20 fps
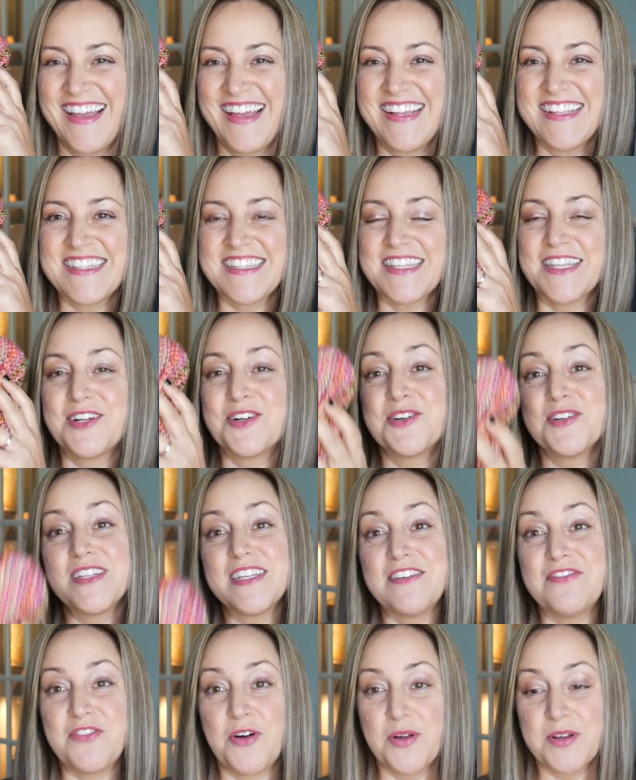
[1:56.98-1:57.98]
It's
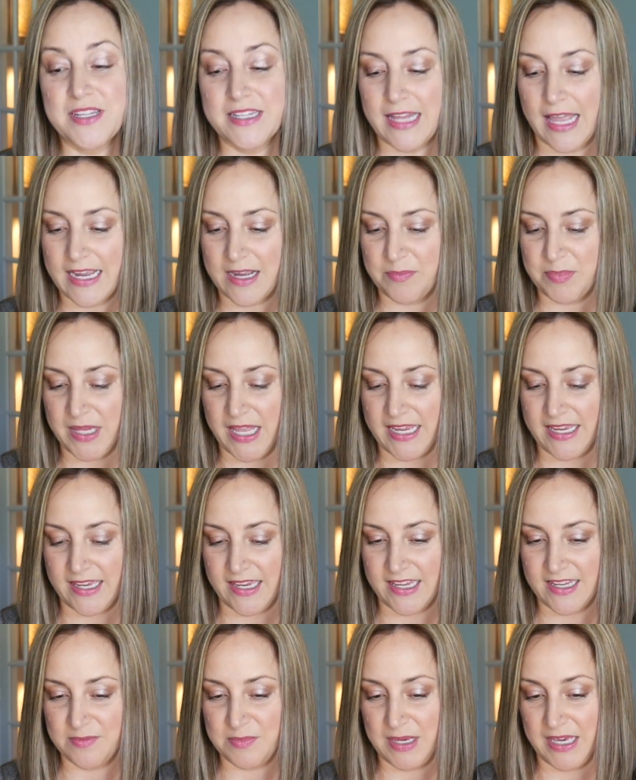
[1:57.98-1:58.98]
literally folded like a
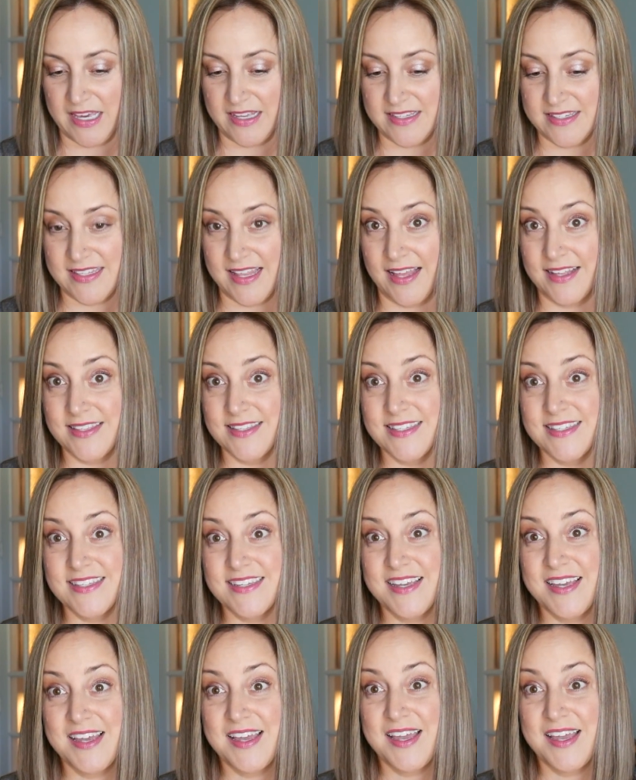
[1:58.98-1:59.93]
blanket because that's